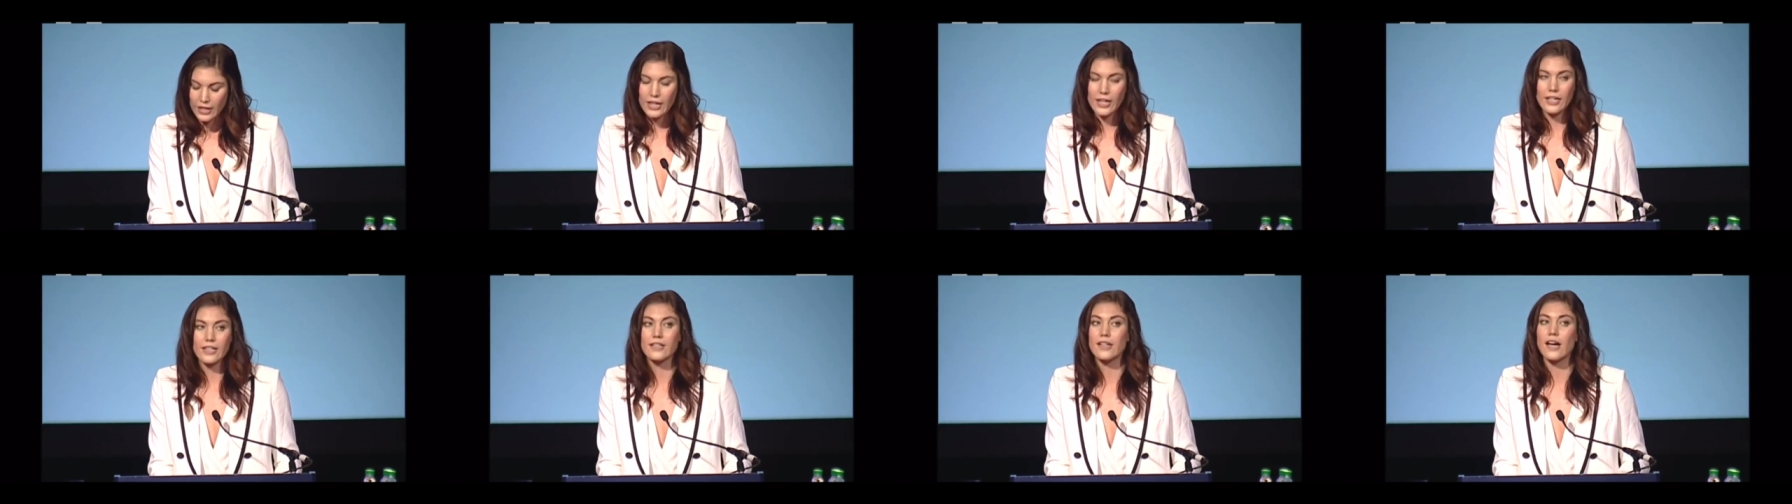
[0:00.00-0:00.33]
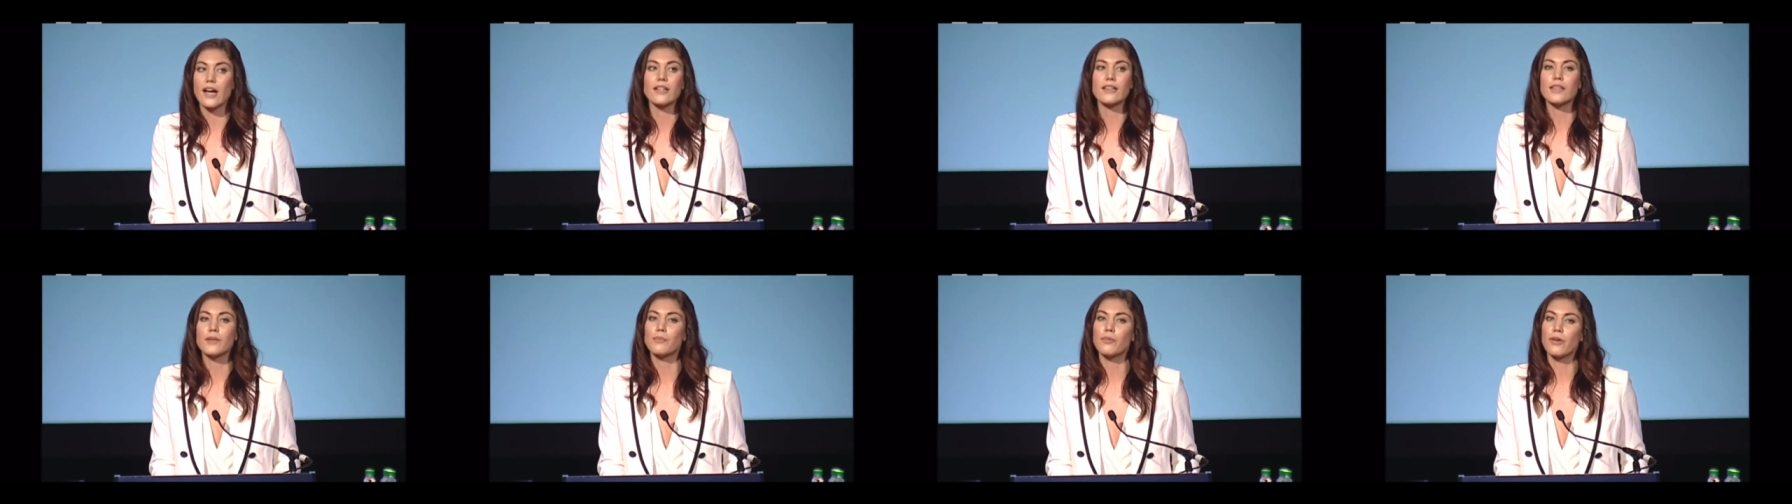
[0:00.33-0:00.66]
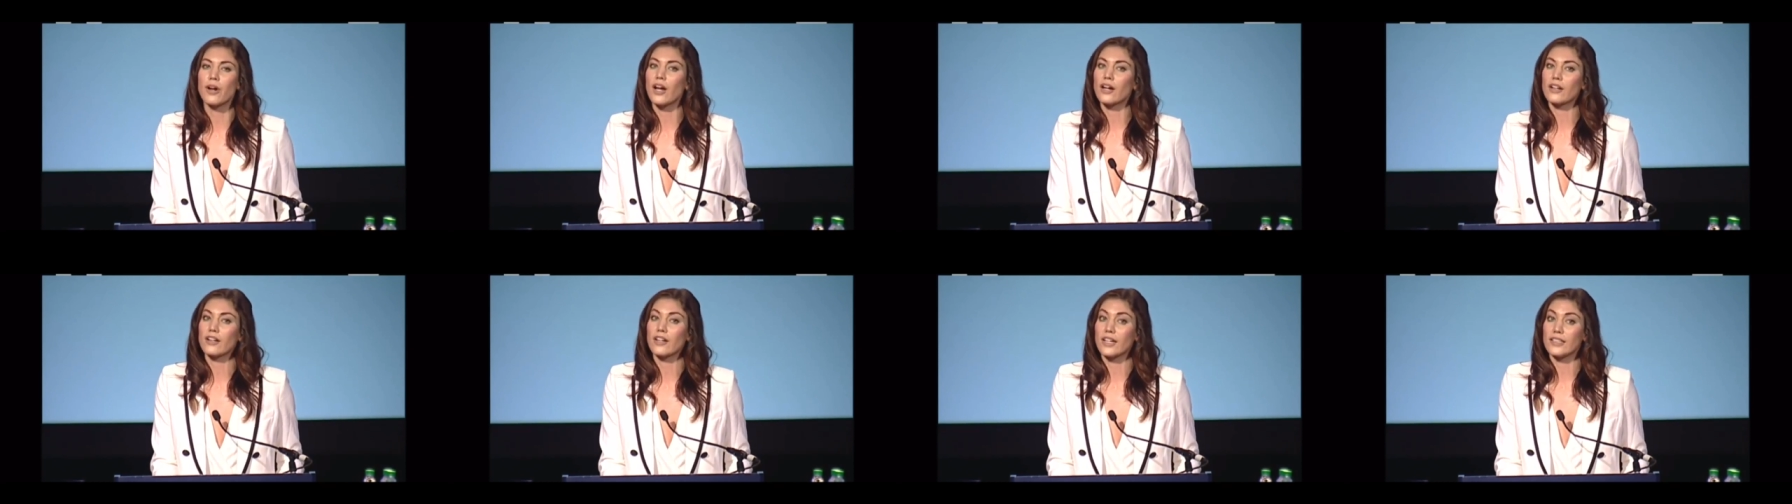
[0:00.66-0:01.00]
and not the
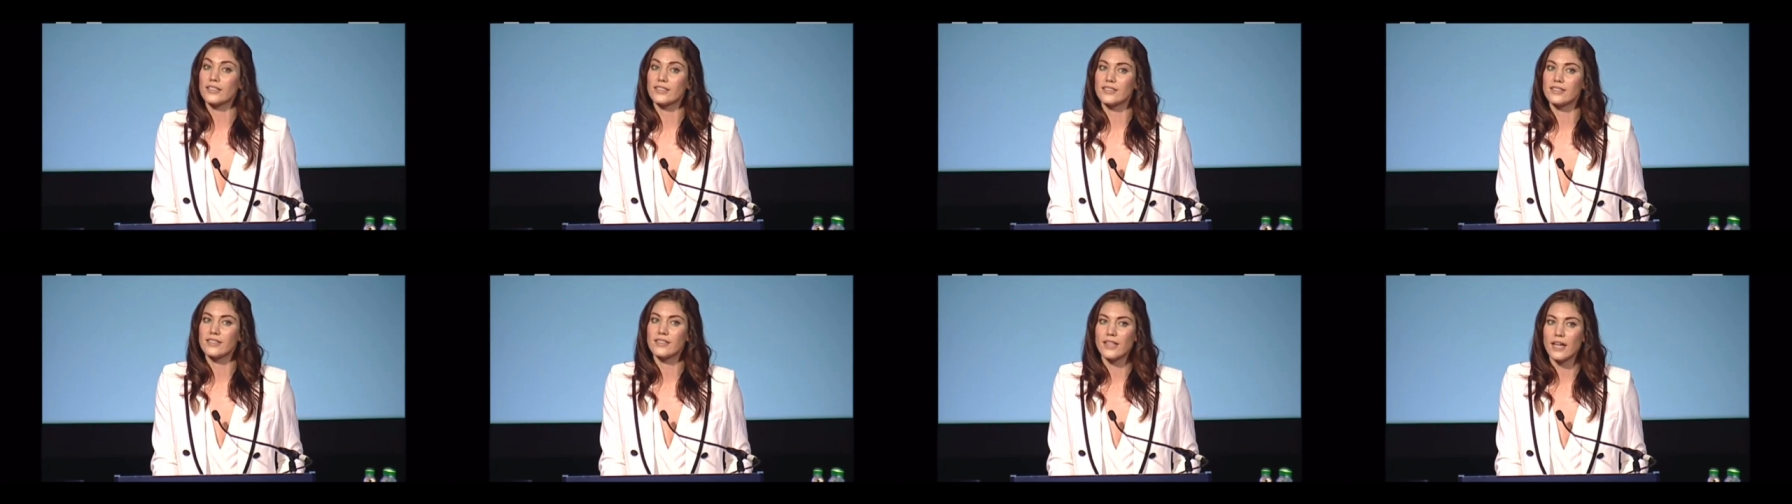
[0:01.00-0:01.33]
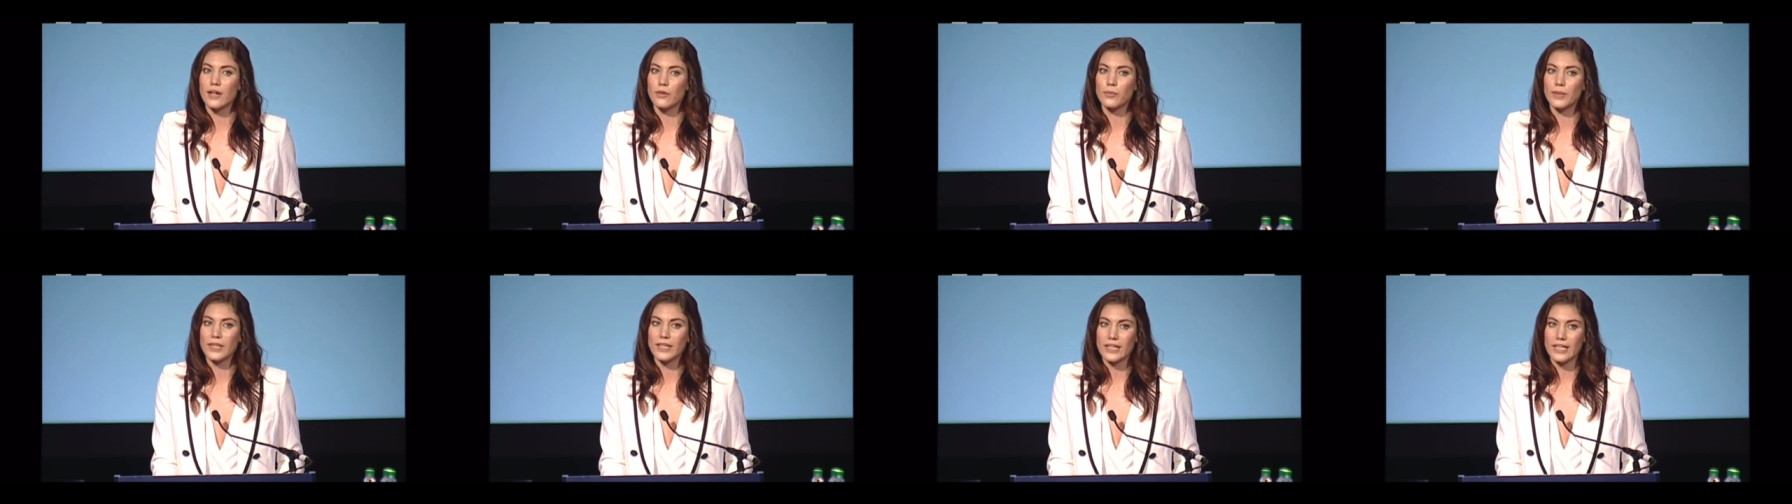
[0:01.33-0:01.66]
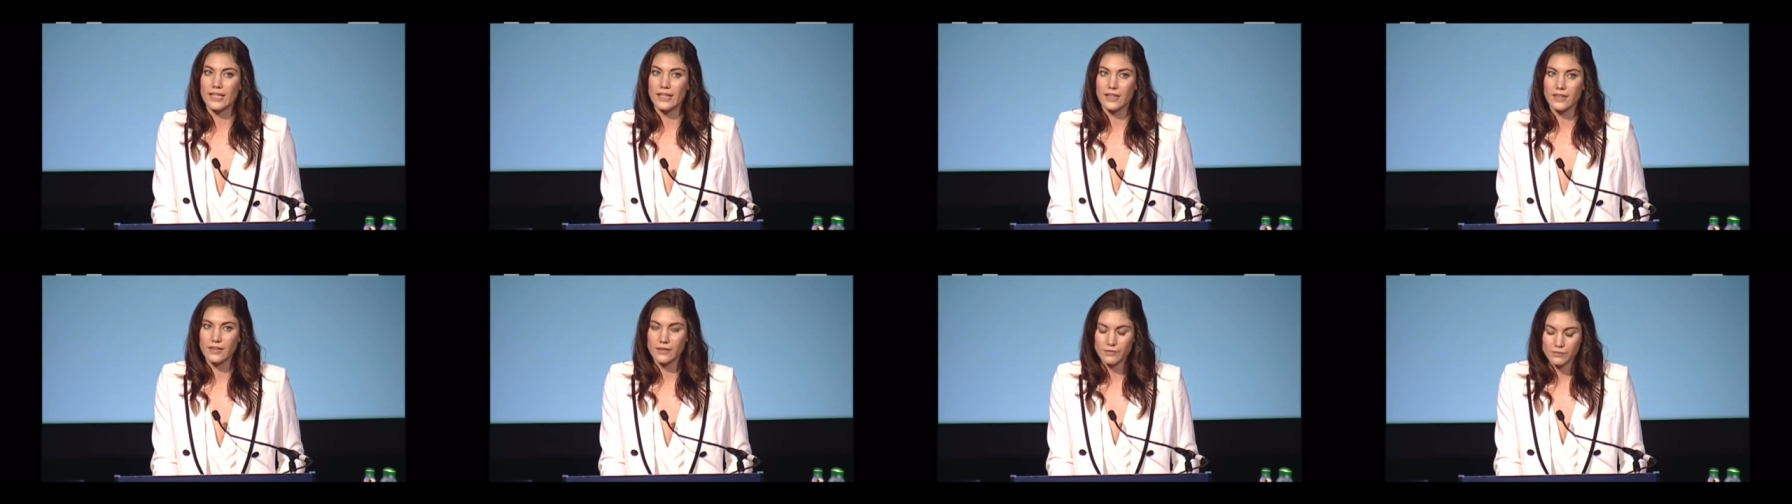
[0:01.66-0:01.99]
progress that we
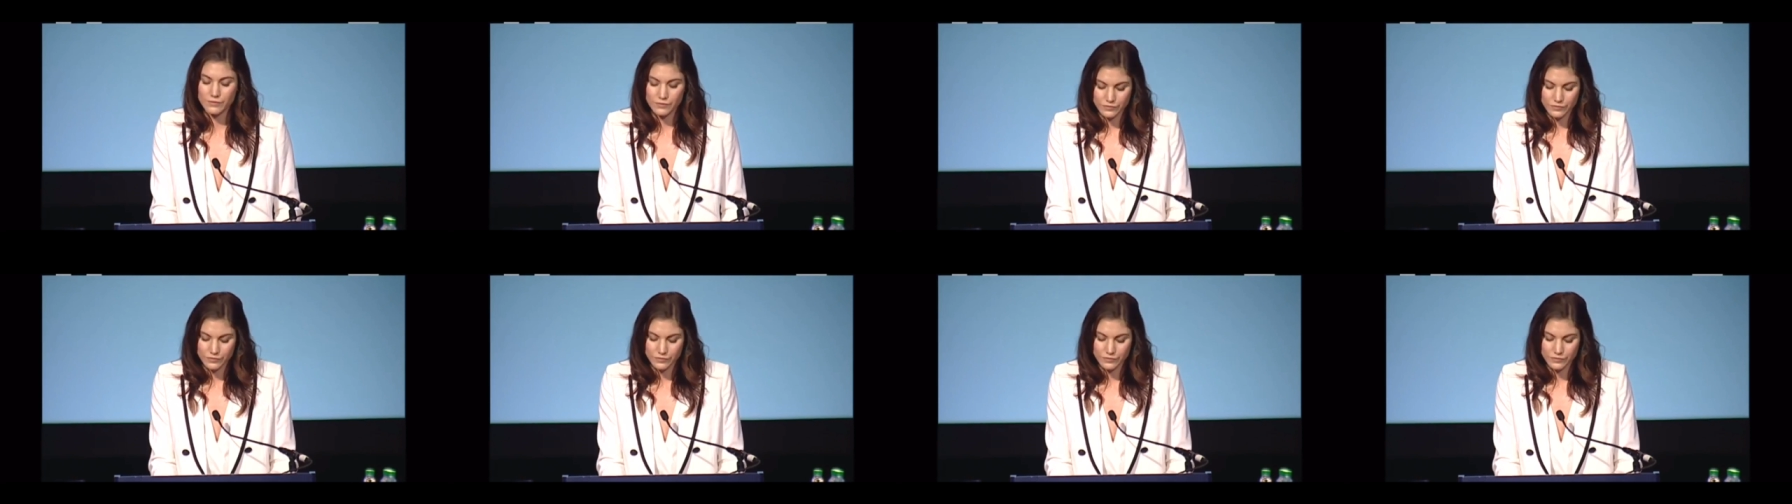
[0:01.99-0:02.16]
need.